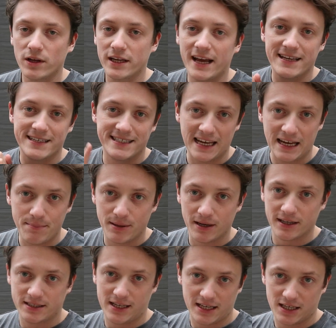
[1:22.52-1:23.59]
or making a
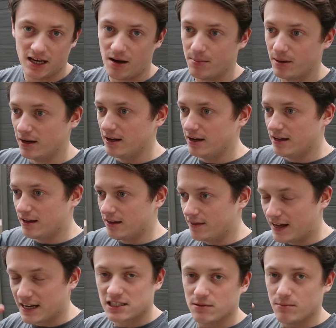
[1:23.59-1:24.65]
lot of progress.
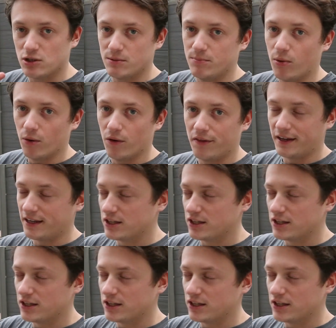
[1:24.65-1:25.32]
All of this